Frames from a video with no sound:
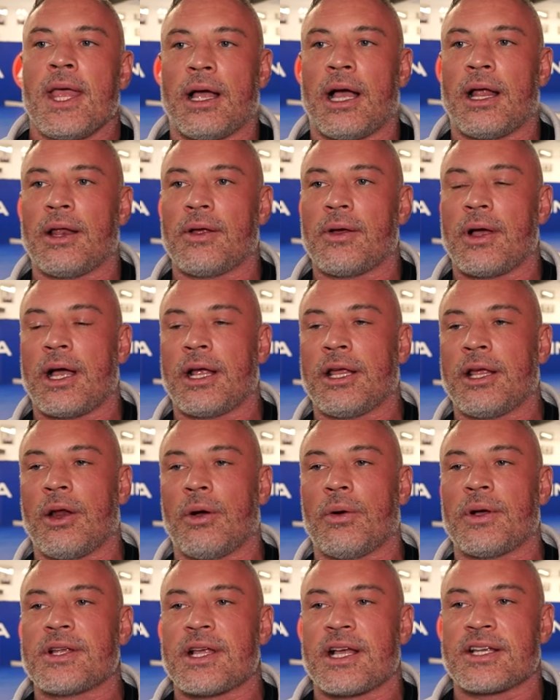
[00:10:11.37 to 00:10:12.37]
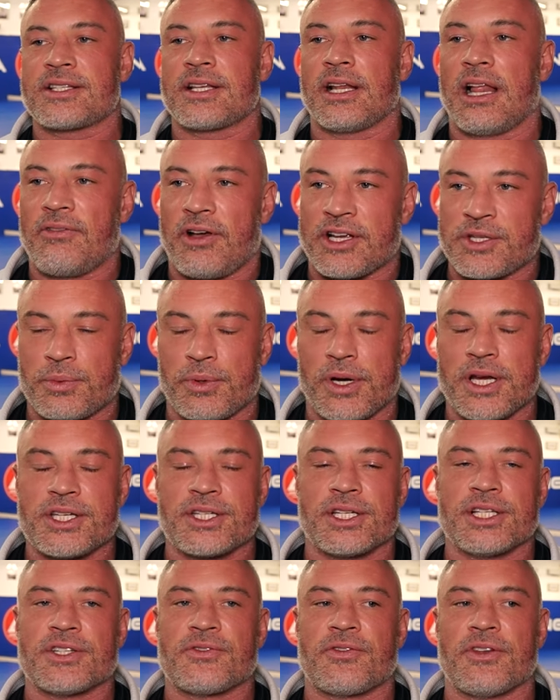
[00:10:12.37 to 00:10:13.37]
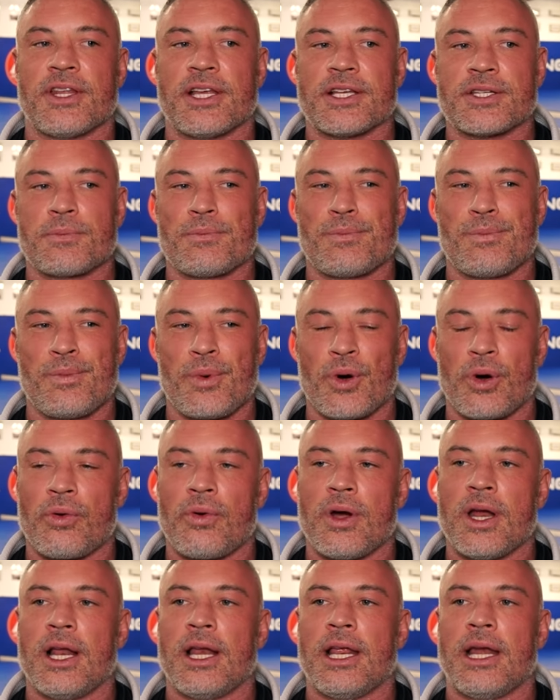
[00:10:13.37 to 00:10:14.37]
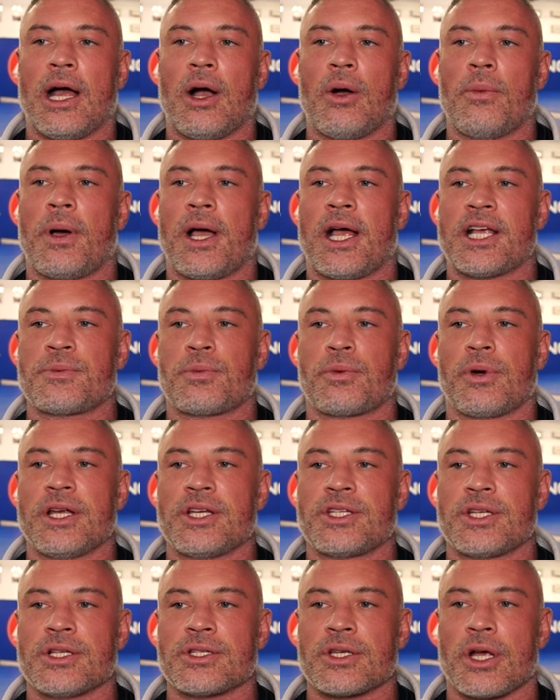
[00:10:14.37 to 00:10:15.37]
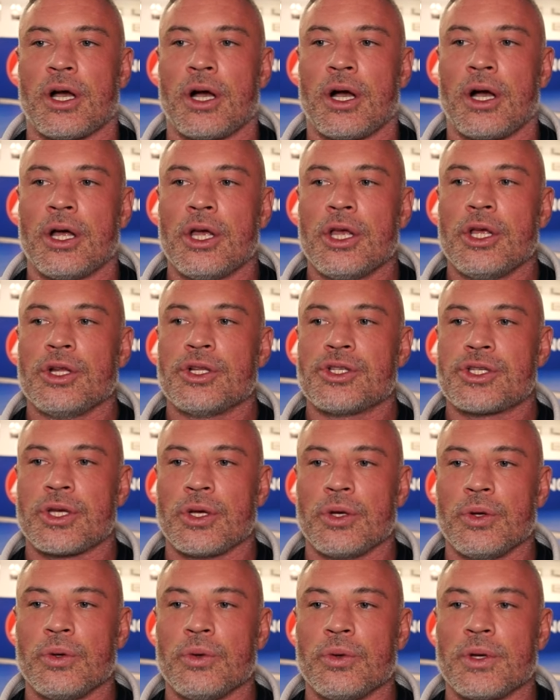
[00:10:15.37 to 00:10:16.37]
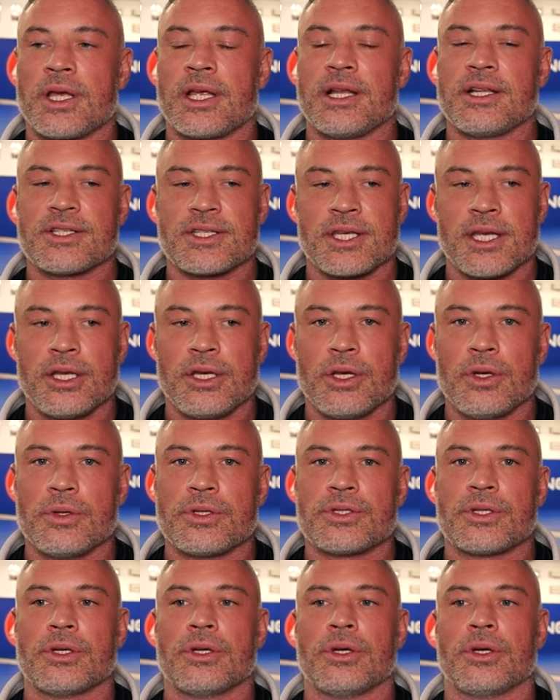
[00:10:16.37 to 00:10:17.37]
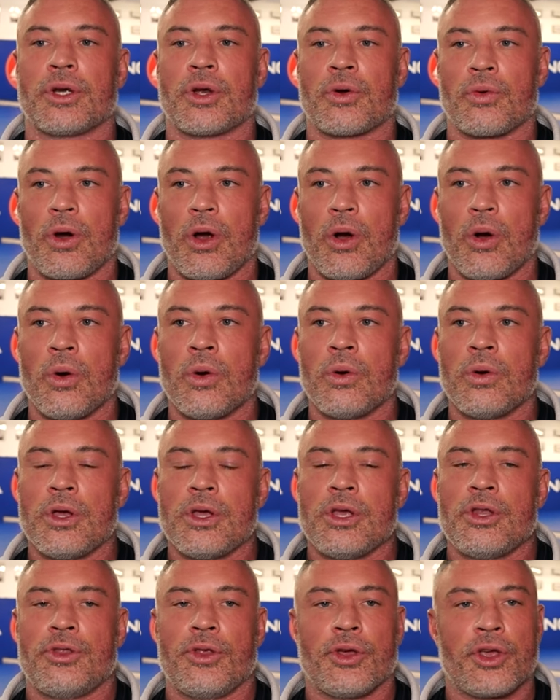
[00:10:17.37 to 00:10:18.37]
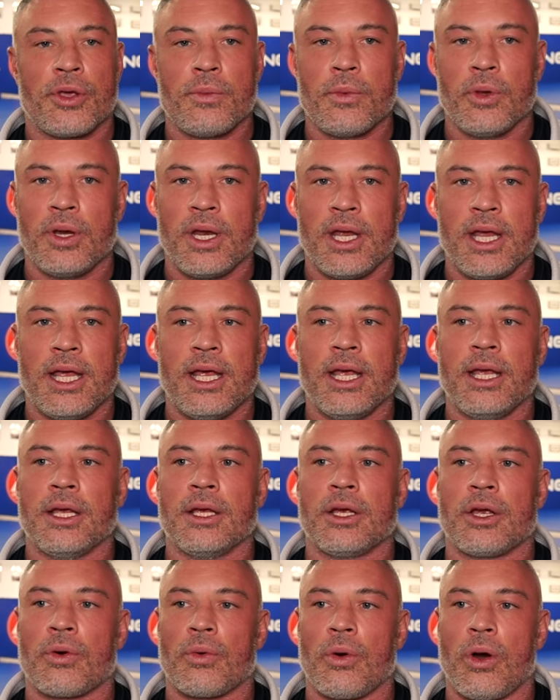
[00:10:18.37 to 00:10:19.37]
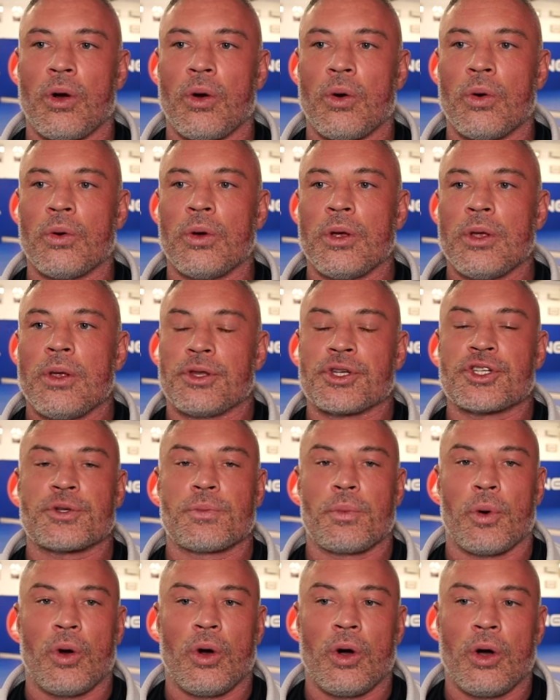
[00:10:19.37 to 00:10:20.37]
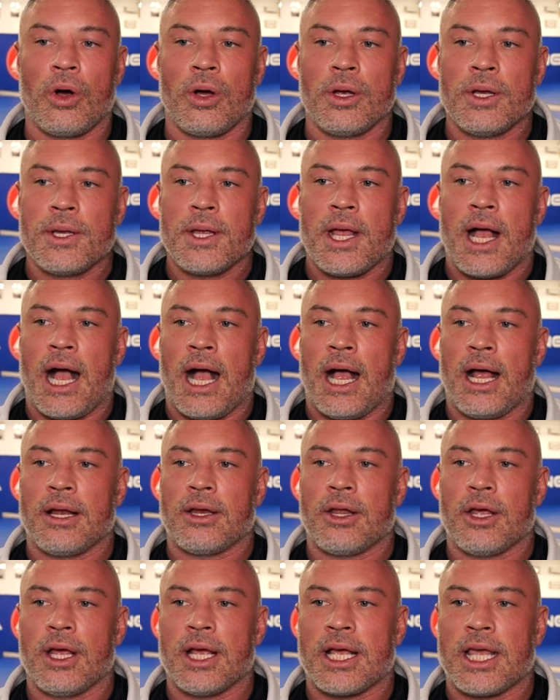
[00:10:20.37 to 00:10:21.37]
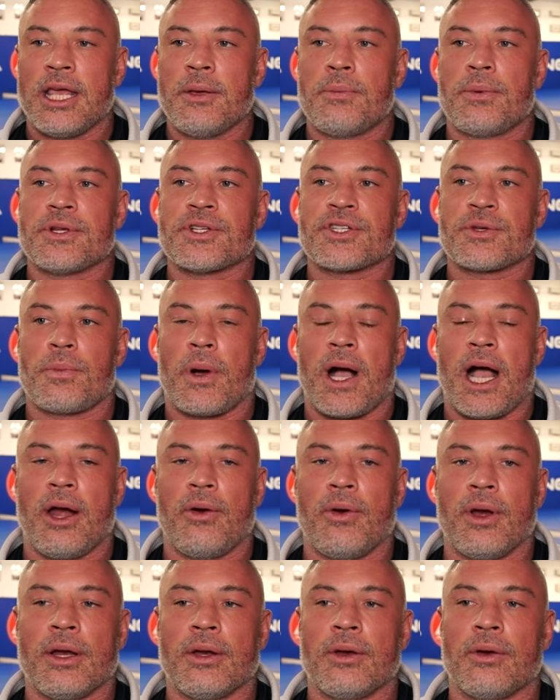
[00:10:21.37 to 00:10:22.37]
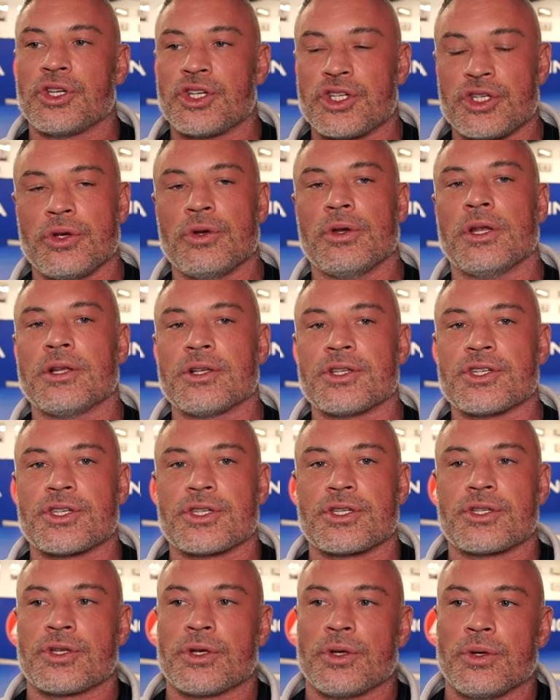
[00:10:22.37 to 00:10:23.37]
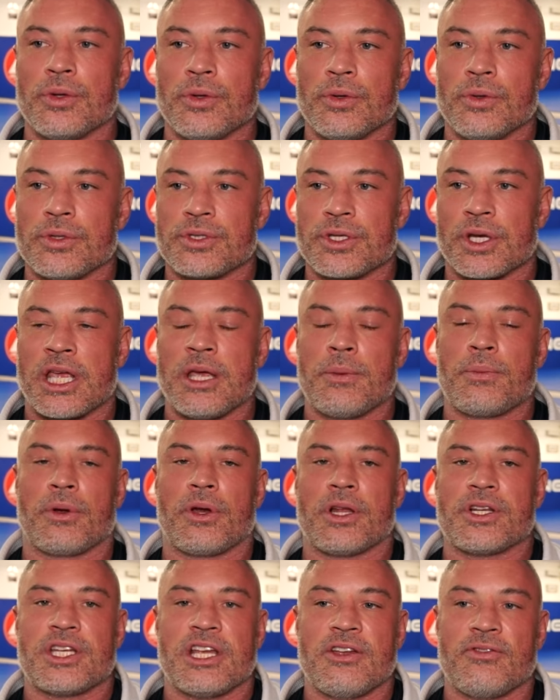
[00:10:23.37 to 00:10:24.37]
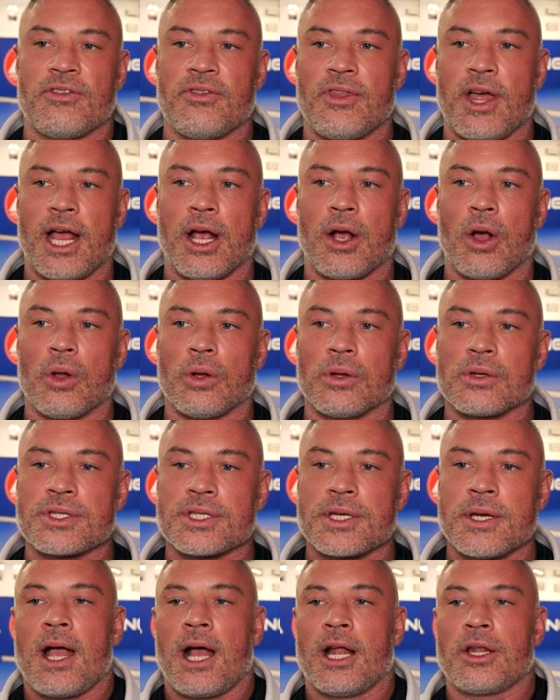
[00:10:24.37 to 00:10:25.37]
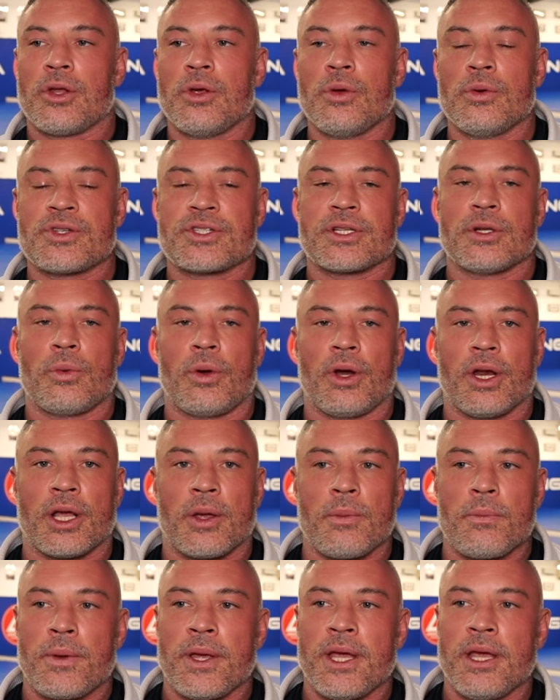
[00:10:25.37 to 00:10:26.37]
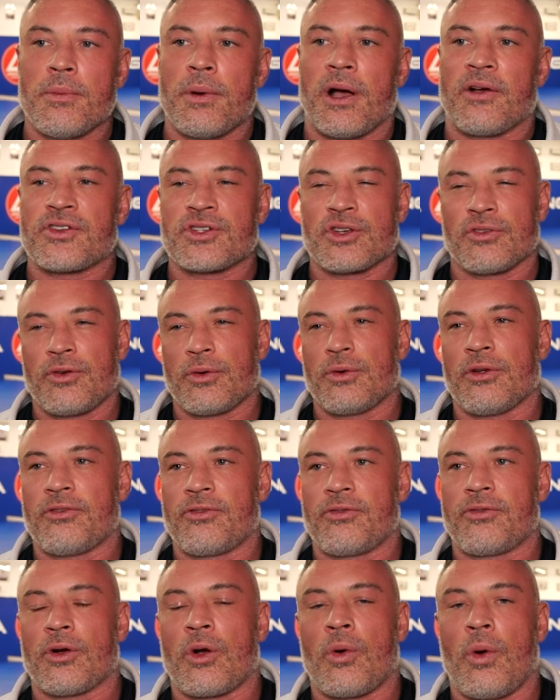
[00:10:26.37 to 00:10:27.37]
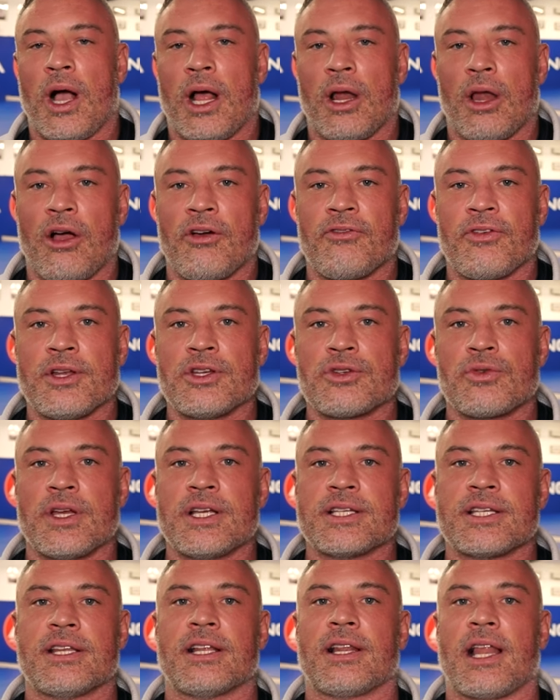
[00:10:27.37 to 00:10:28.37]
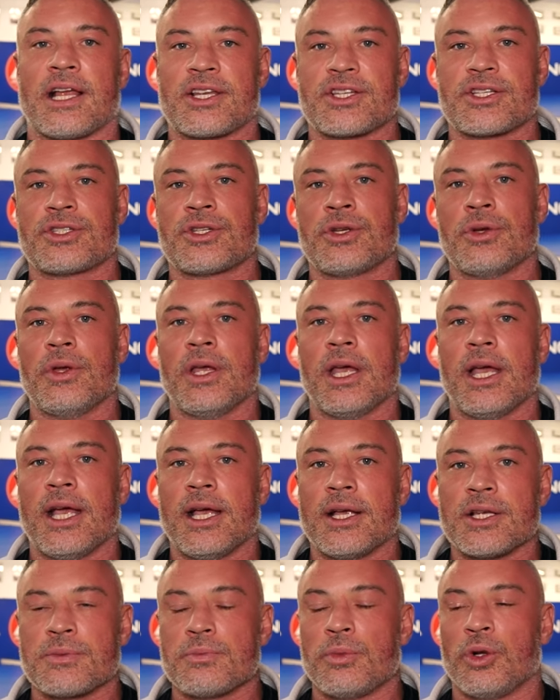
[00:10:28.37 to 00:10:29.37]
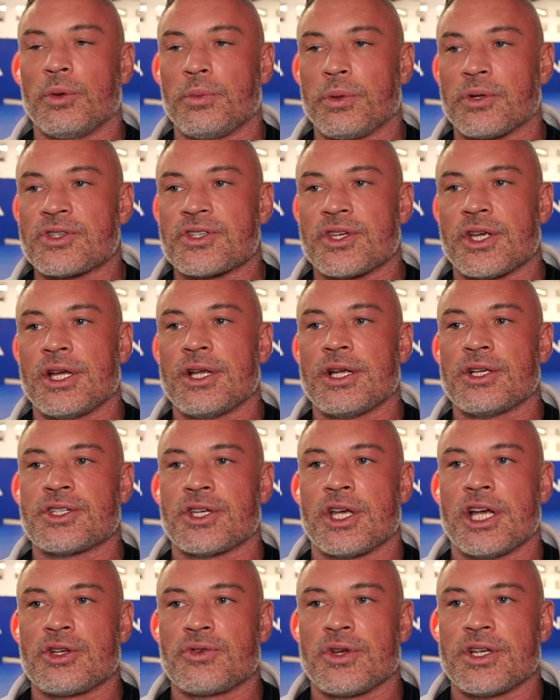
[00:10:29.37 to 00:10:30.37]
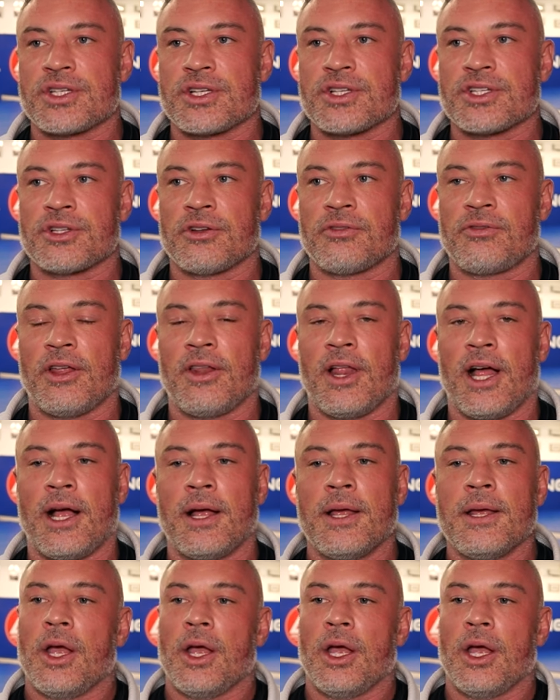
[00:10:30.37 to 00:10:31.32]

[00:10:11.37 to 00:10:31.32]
And, I still have aspirations for this, but really now my aspirations are to continue to grow the community, grow the sport, and keep inspiring the students to keep on achieving their goals. I do still want to compete, but I've suffered with quite a lot of injuries in the last 2 years, multiple surgeries and stuff like that.